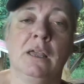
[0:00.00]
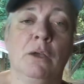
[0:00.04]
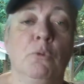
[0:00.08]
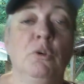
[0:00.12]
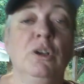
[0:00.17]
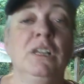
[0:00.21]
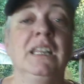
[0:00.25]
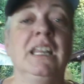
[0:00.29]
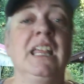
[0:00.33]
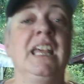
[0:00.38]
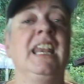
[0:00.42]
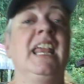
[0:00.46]

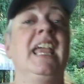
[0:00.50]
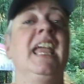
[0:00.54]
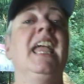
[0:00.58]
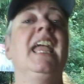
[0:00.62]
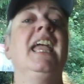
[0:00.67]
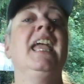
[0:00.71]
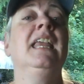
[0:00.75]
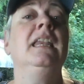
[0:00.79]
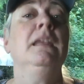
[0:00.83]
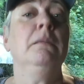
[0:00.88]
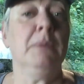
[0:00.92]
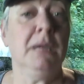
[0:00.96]
Wouldn't let
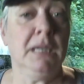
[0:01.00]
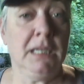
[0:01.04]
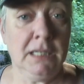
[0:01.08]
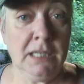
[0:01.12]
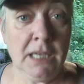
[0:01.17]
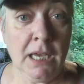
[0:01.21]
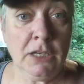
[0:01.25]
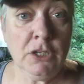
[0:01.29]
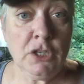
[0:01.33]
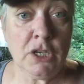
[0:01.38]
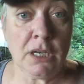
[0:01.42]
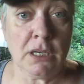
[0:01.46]
anybody
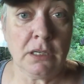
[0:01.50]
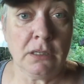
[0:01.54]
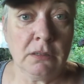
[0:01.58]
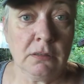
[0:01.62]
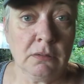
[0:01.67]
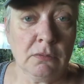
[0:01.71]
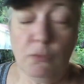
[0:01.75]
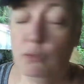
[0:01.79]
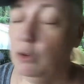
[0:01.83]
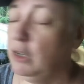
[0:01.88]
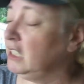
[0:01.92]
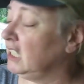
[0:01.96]
touch it.
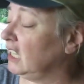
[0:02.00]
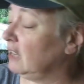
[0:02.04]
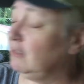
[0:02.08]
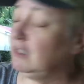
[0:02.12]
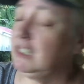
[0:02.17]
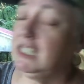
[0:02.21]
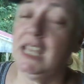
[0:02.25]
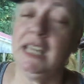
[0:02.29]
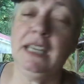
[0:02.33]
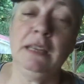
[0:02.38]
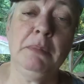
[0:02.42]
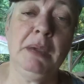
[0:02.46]
Wouldn't give
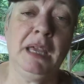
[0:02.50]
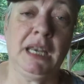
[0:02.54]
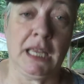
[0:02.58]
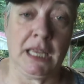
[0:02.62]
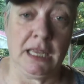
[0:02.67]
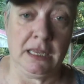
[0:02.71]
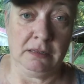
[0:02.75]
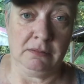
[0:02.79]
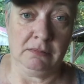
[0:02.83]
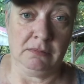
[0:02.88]
it to anybody.